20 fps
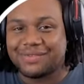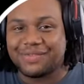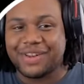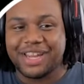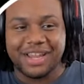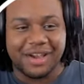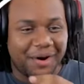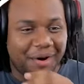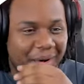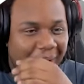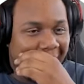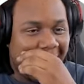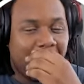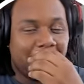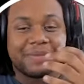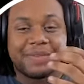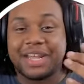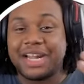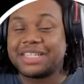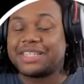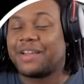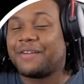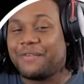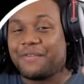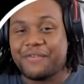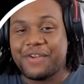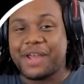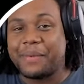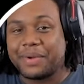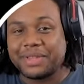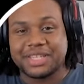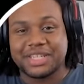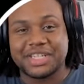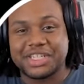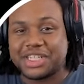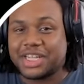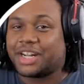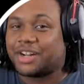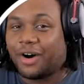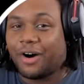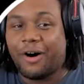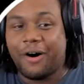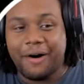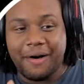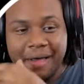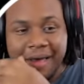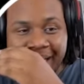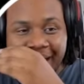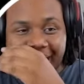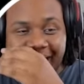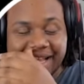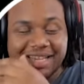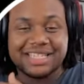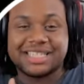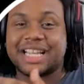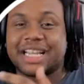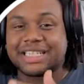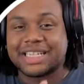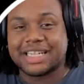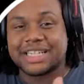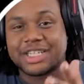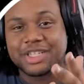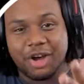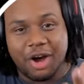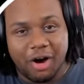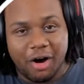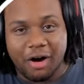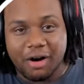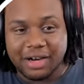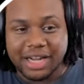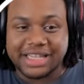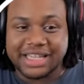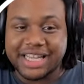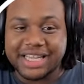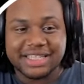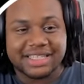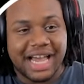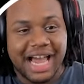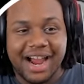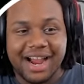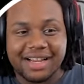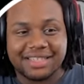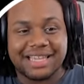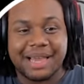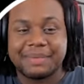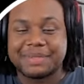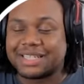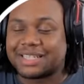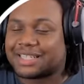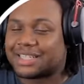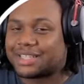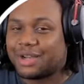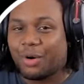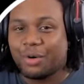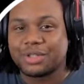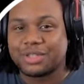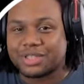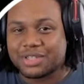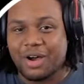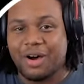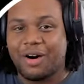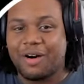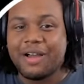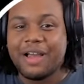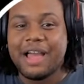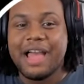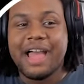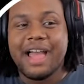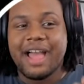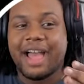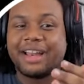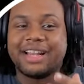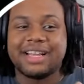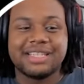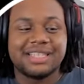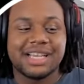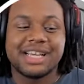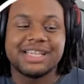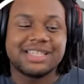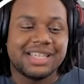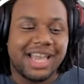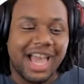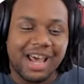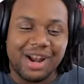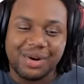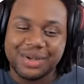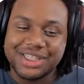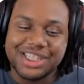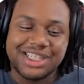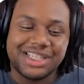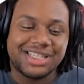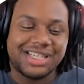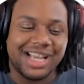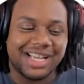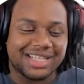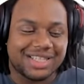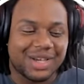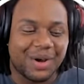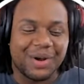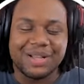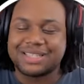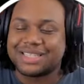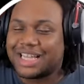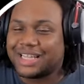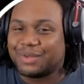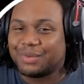video that doesn't fit with the shit at all, and it just sounds like a song. Like, the entire time, it's like this whole song, and this nigga's ghetto as shit, so it